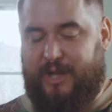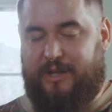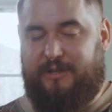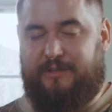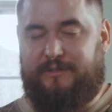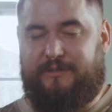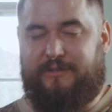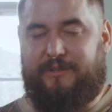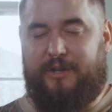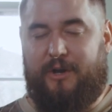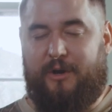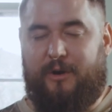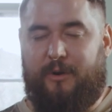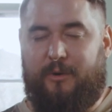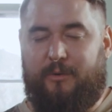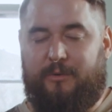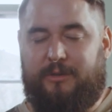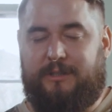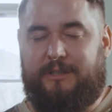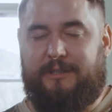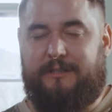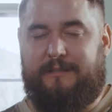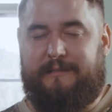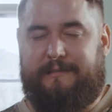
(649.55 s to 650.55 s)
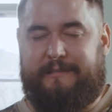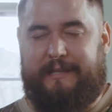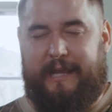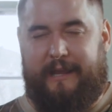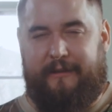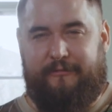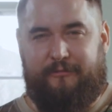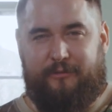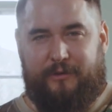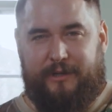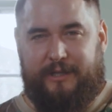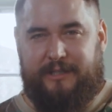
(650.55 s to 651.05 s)
so
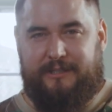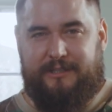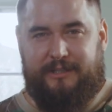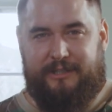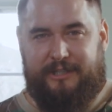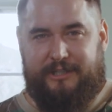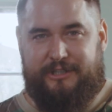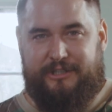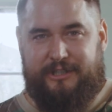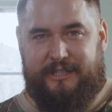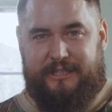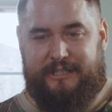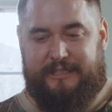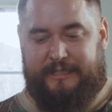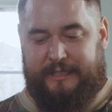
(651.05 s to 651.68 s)
savory and delicious.